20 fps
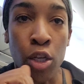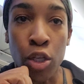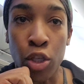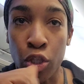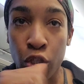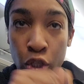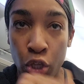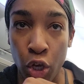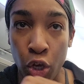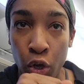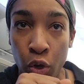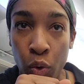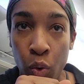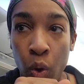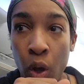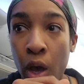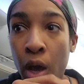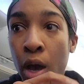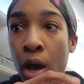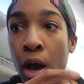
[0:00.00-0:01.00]
So
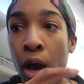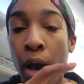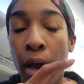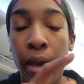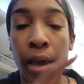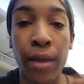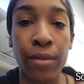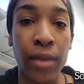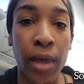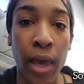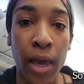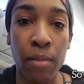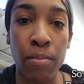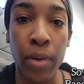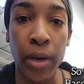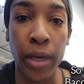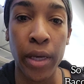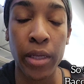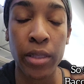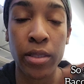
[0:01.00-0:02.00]
I had the egg
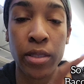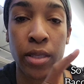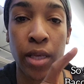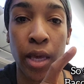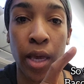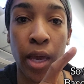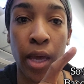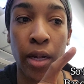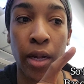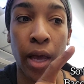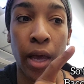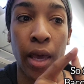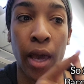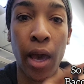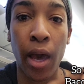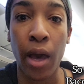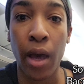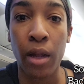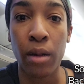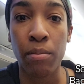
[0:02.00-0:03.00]
bites and I
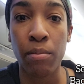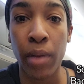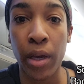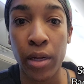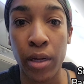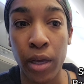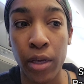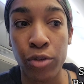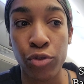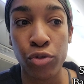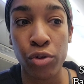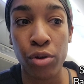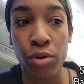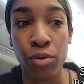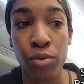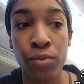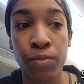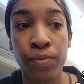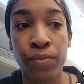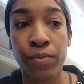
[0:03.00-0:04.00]
had my
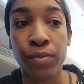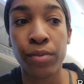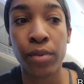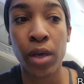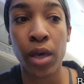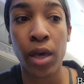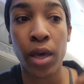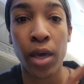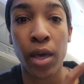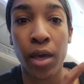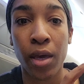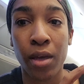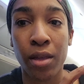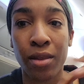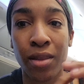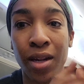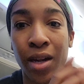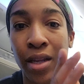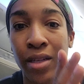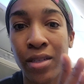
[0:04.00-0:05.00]
nitro,
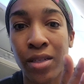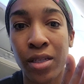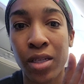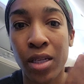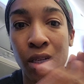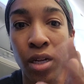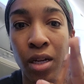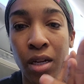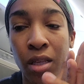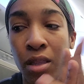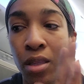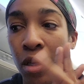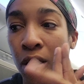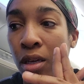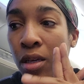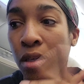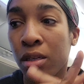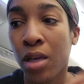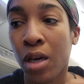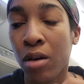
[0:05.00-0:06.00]
and then I didn't eat
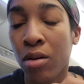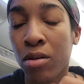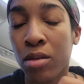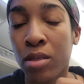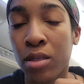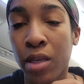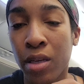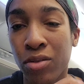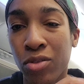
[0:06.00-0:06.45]
anything else.